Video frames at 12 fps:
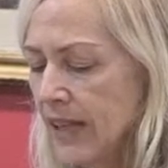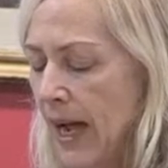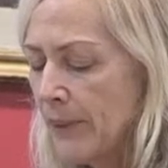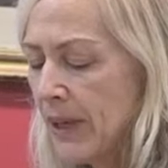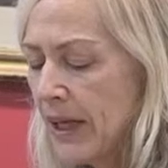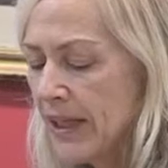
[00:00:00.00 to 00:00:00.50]

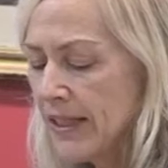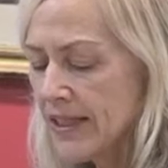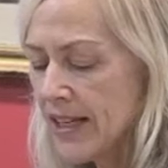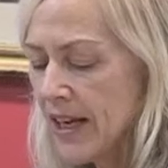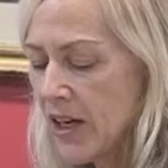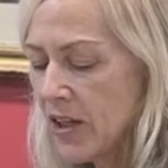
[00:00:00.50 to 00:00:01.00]
I'm not going to
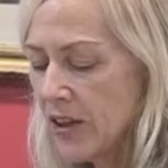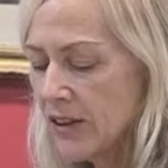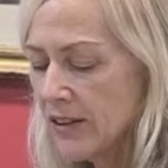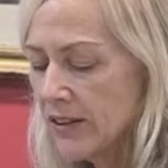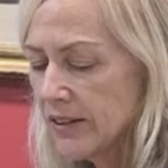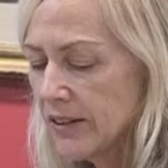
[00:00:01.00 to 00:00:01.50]
tell
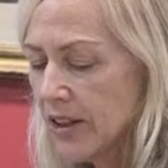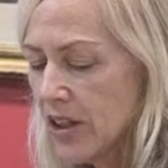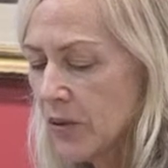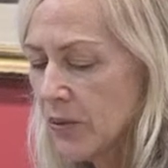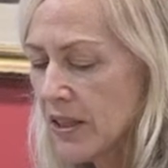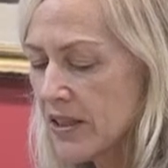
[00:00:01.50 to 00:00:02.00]

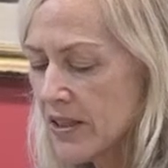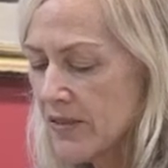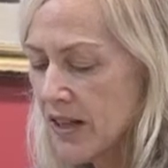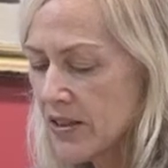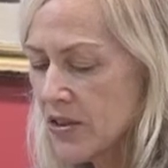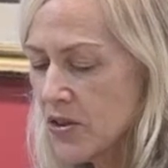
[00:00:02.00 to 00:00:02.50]
the rest of
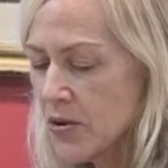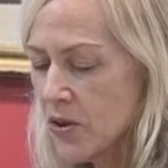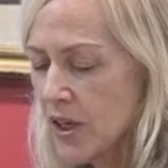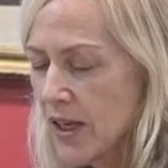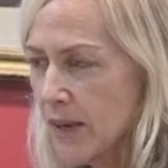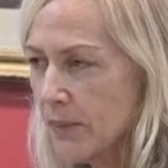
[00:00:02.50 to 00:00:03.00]
that
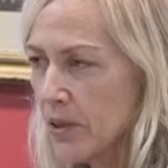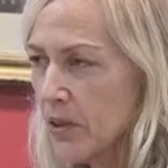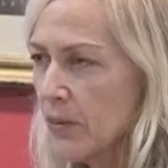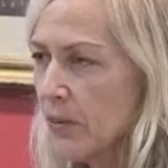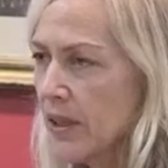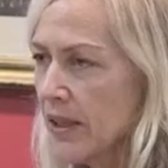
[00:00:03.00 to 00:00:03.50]
story. I'm going
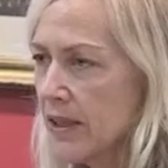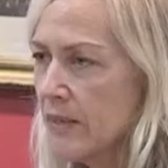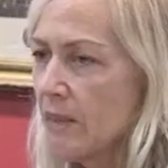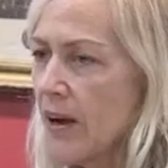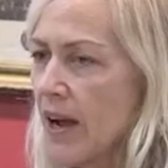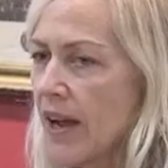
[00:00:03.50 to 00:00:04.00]
to read
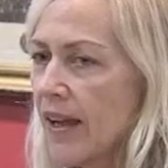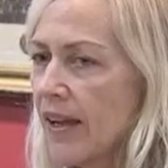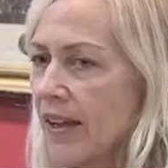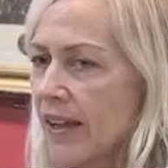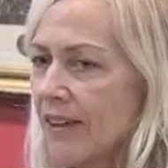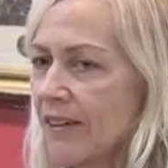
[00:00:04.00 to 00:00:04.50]
my
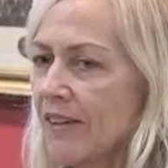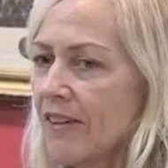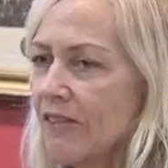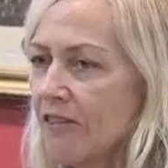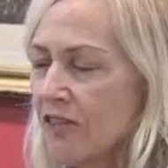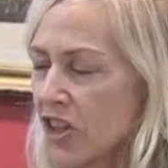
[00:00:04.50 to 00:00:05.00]

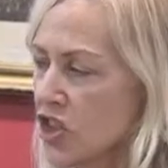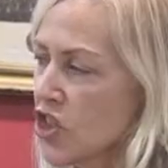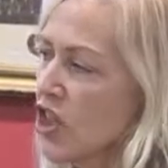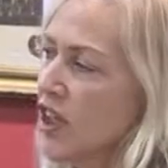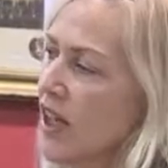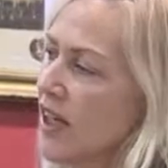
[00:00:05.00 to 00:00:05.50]

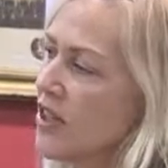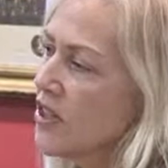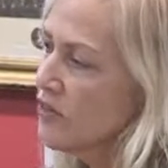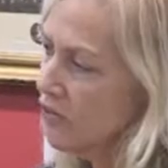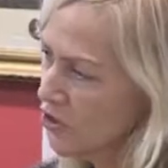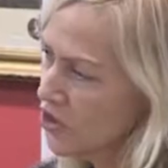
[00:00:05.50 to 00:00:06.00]

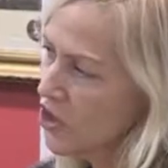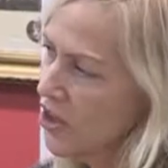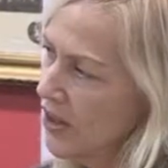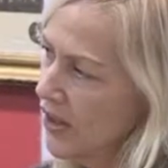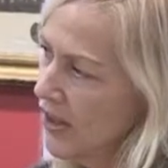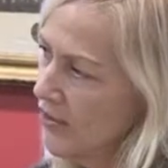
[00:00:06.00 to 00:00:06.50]
fictionalized
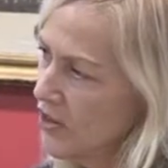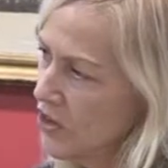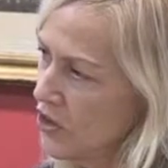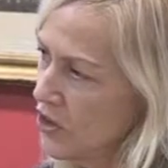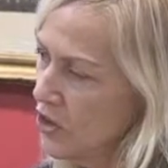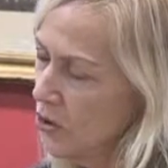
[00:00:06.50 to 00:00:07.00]
version of it
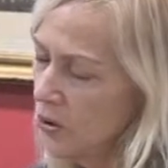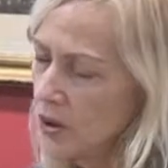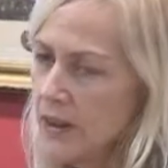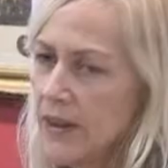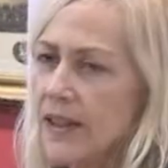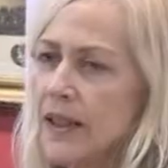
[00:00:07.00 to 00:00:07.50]
to you.
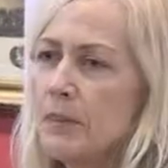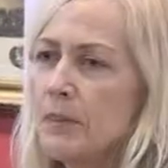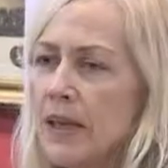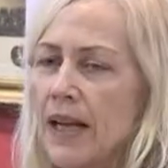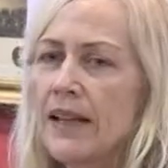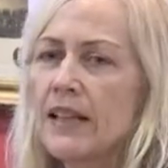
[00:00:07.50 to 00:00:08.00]

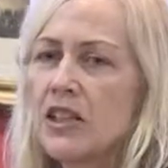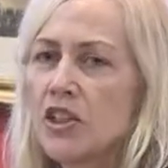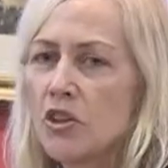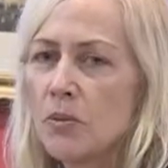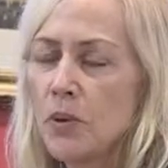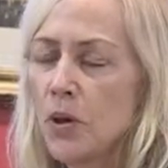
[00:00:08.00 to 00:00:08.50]
But at the
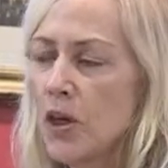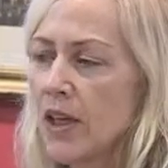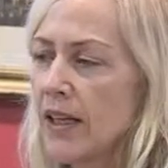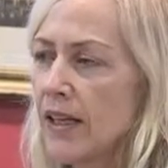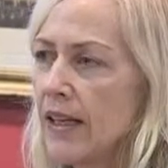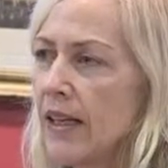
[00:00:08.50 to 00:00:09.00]
dinner
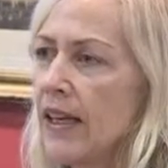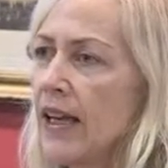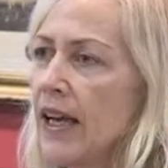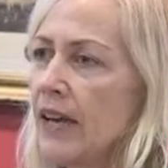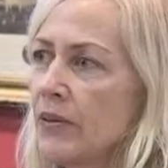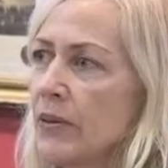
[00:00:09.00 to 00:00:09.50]
party,
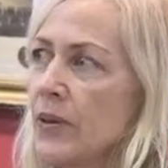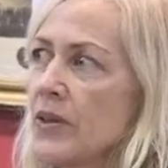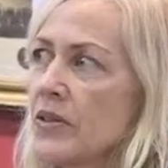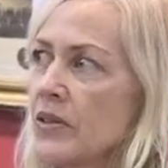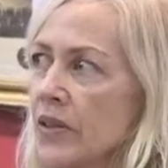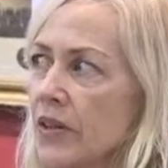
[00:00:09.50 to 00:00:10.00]

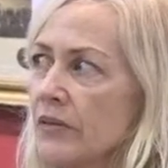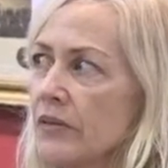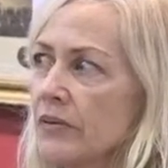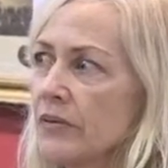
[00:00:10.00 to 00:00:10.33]
everyone sort of,